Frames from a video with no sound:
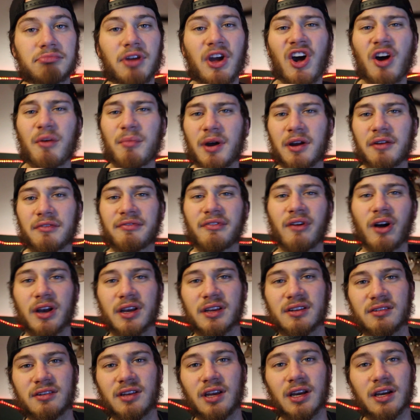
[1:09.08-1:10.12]
How my
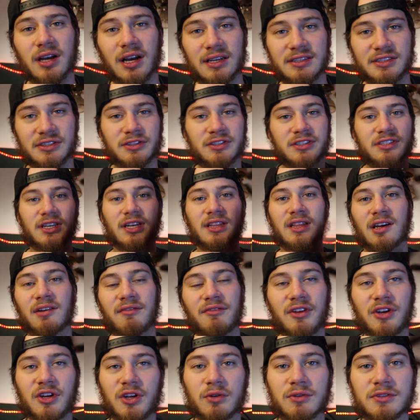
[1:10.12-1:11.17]
fucking dick? I just said that
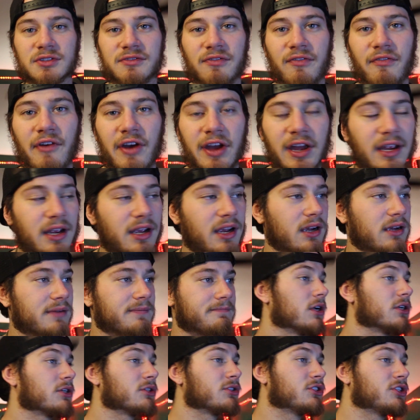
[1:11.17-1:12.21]
video was fake.
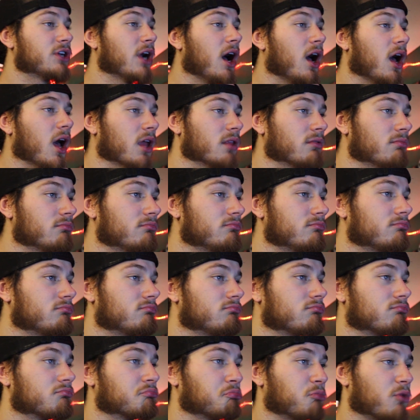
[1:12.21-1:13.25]
John,
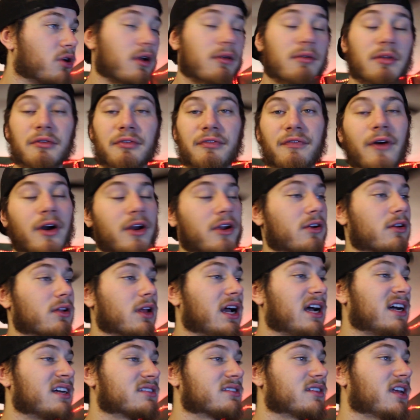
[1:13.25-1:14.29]
whatever the fuck your
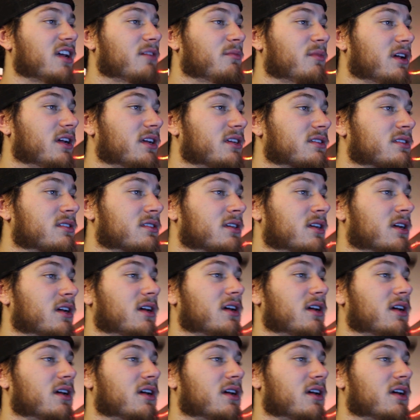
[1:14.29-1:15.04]
last name is.